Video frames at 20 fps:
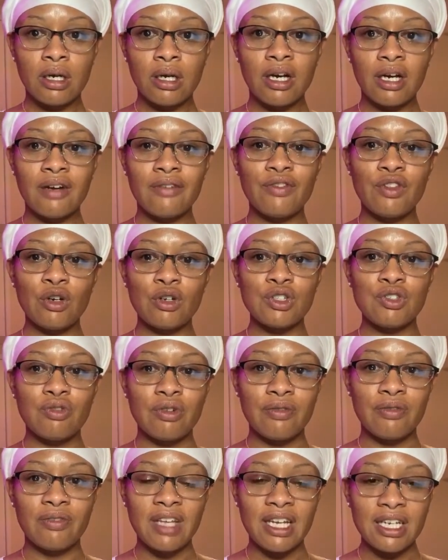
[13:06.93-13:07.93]
of those
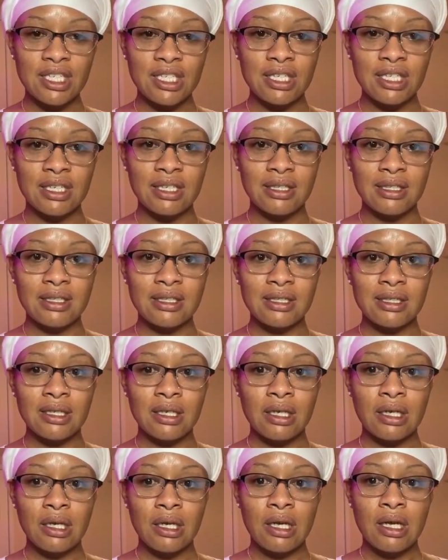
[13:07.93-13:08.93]
reflections
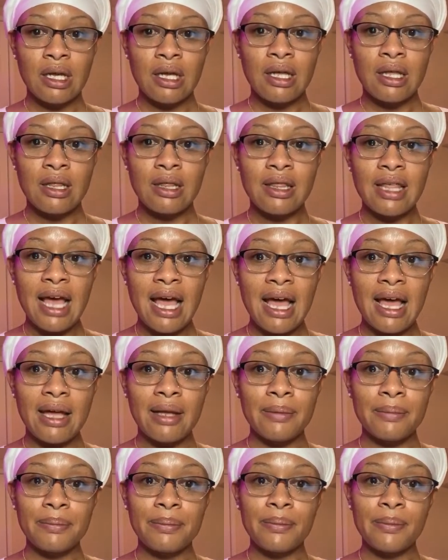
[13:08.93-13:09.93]

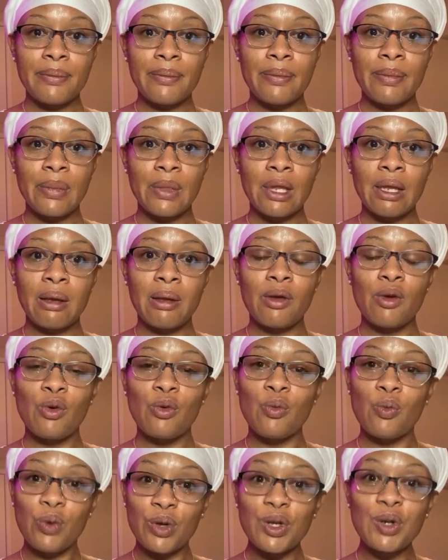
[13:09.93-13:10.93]
that
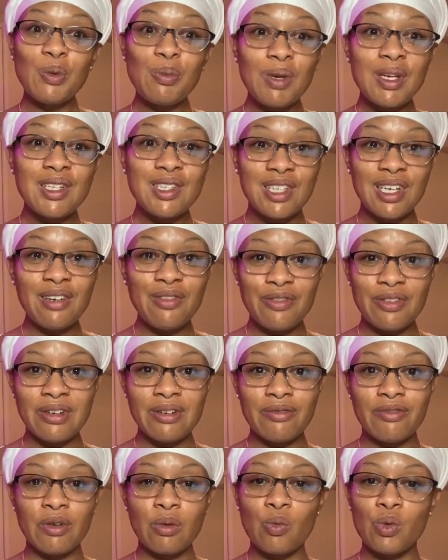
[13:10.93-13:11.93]
will be
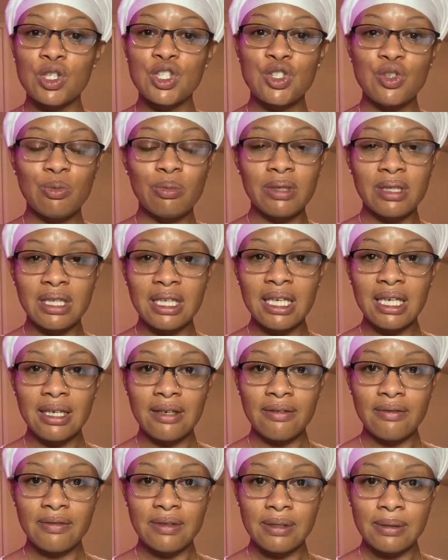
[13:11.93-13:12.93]
different from what you
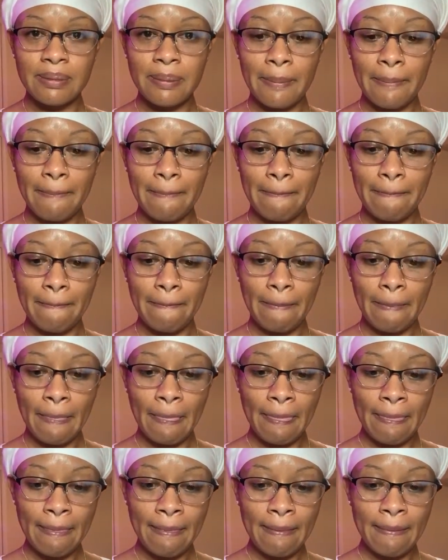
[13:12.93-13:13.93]
believed.
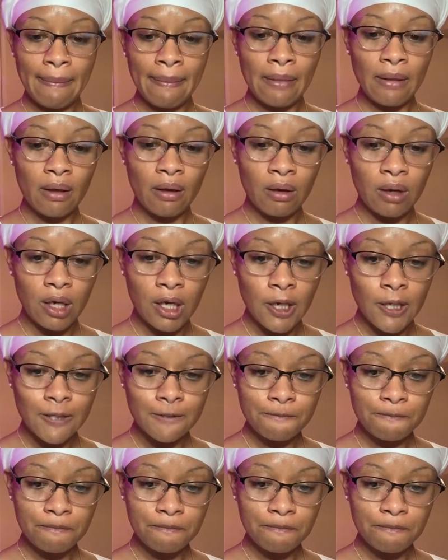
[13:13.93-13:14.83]
Okay?